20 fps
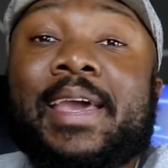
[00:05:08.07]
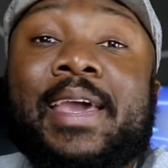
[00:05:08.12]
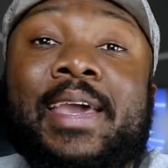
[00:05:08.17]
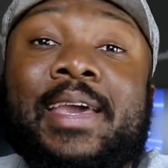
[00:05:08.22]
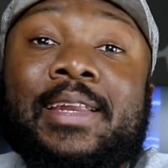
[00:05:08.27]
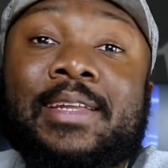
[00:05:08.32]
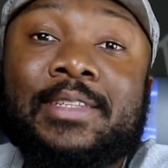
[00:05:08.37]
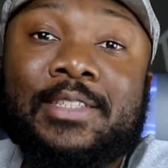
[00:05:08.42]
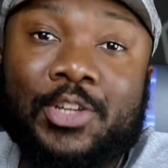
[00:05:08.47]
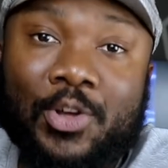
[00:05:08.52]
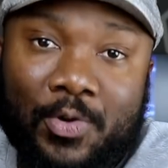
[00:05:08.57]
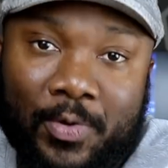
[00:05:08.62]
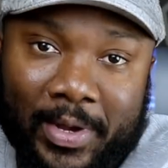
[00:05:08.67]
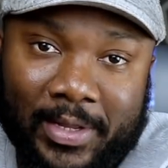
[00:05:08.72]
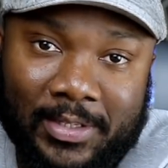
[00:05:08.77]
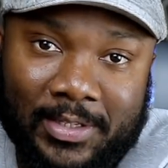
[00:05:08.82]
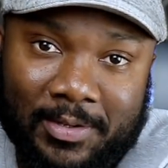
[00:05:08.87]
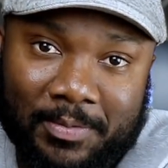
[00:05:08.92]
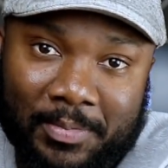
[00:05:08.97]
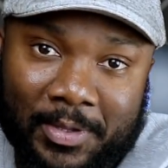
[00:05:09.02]
it is
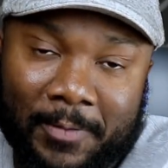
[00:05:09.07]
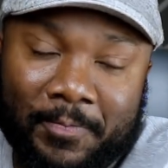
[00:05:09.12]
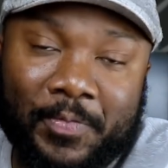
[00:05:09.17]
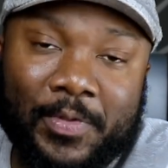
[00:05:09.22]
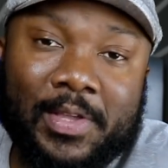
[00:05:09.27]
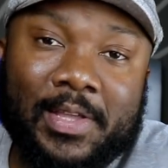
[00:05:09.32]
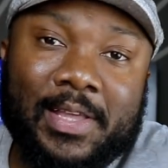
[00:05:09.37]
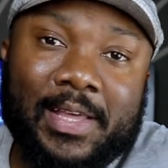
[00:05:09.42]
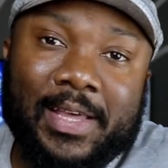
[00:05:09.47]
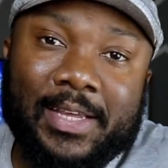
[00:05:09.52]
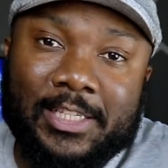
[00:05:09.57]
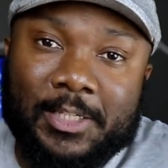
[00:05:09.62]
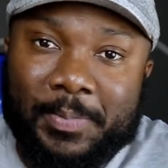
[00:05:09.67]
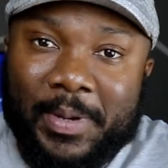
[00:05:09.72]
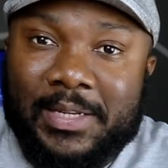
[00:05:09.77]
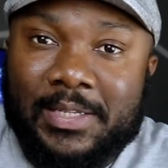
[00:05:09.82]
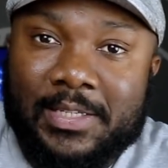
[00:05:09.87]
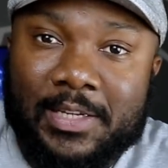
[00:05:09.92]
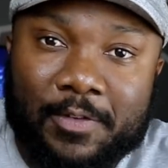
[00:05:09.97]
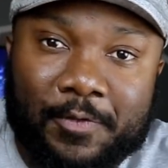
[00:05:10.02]
going to be
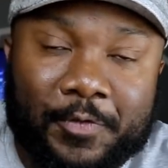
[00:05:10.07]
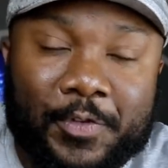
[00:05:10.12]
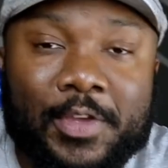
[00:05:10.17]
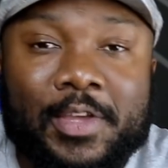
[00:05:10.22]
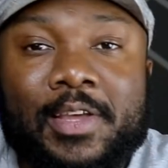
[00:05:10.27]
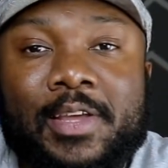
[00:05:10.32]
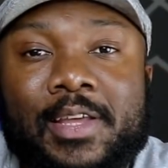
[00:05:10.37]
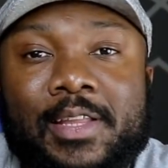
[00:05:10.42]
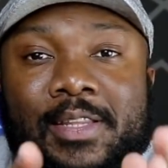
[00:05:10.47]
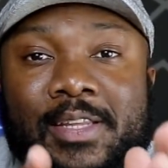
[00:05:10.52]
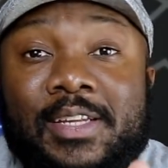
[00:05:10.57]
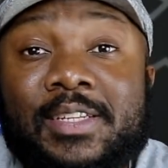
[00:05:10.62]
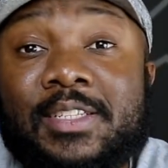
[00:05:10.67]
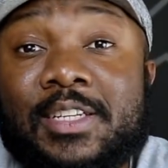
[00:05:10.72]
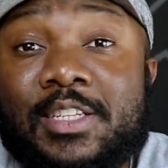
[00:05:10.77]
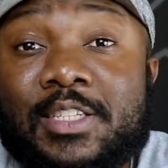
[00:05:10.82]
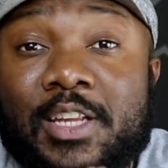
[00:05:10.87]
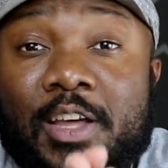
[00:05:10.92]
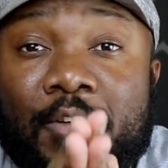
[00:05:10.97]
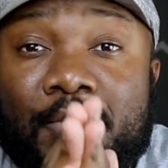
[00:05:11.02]
expensive. This
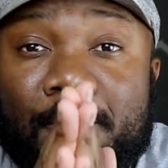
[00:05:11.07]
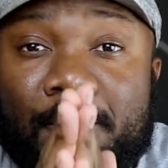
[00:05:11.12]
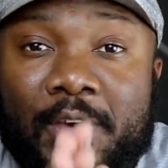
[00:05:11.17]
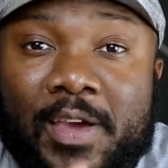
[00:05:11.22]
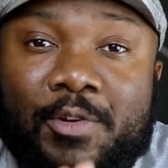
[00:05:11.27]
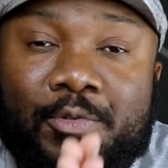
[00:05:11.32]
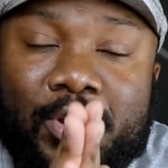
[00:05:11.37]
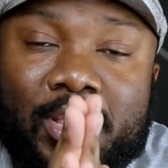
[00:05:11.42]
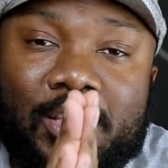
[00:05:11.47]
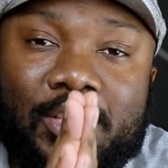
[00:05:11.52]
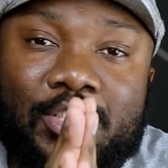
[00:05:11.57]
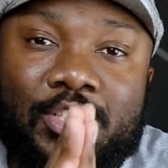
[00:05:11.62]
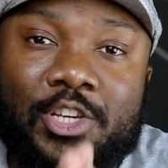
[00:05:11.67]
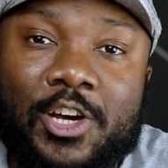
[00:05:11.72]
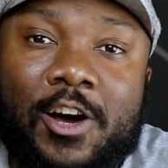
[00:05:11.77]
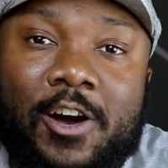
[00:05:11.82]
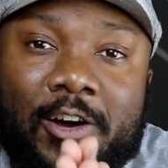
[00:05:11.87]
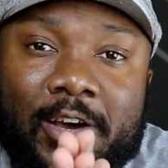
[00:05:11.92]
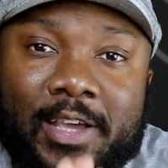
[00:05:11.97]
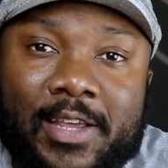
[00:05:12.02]
is a very
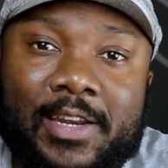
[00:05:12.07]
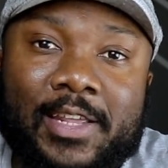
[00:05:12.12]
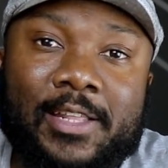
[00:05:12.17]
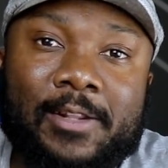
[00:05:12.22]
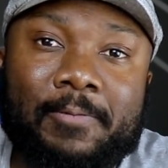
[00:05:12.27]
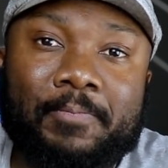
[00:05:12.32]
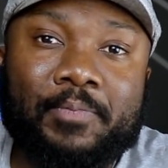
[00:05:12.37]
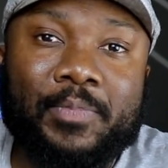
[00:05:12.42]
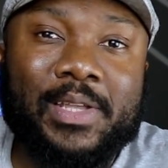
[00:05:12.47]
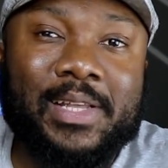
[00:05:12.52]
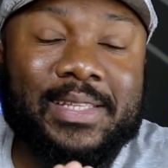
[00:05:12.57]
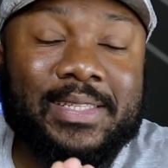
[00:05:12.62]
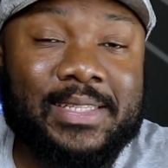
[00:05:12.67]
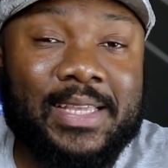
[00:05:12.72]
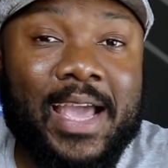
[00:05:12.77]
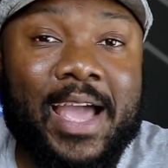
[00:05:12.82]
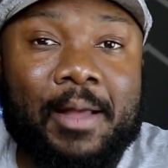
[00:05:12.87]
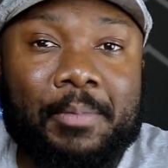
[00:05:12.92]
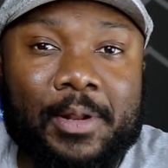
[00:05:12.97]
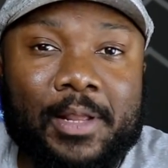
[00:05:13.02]
targeted
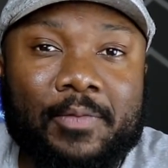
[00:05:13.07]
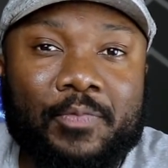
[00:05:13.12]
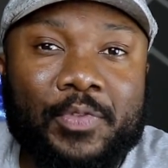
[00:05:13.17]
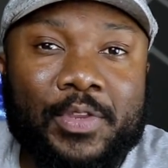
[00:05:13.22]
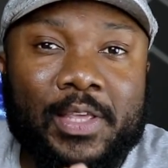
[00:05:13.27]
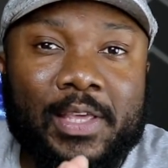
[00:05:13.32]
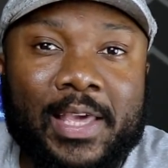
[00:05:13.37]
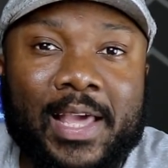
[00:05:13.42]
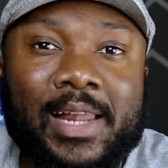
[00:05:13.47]
tablet, the